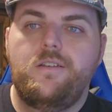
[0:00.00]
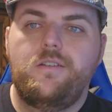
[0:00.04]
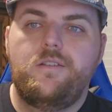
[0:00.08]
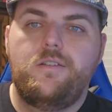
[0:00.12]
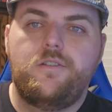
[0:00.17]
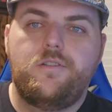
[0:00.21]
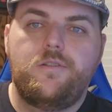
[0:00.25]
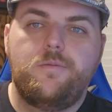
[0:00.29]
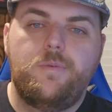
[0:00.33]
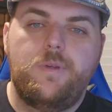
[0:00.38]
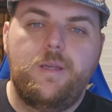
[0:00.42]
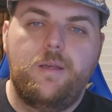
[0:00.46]
You
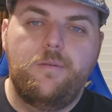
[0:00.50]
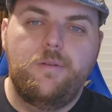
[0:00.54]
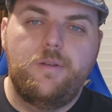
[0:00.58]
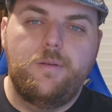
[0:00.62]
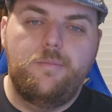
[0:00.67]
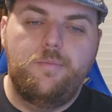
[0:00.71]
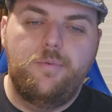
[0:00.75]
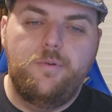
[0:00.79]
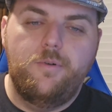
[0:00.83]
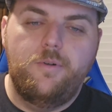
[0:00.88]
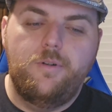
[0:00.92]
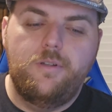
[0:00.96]
should be able to
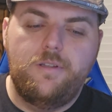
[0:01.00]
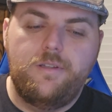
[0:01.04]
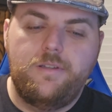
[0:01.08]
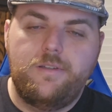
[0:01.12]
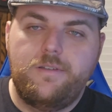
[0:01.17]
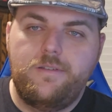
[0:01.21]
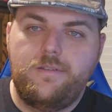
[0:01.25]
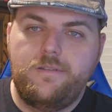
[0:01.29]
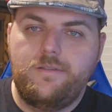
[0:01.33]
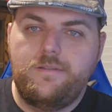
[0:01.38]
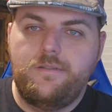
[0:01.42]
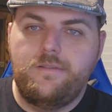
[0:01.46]

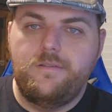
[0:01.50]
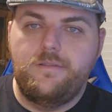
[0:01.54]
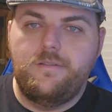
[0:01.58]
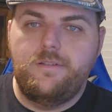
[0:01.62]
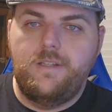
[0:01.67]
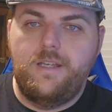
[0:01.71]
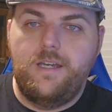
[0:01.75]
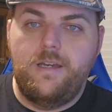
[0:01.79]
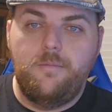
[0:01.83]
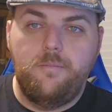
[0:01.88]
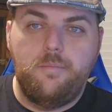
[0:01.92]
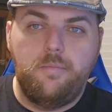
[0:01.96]
put
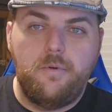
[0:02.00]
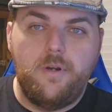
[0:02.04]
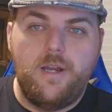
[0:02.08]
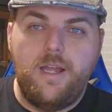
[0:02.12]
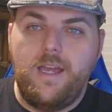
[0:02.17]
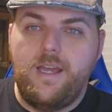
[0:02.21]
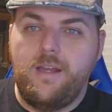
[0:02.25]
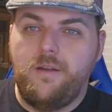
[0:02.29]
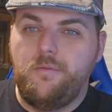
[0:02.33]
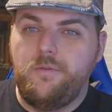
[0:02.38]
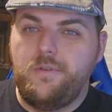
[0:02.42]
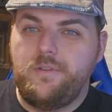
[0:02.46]
Bragg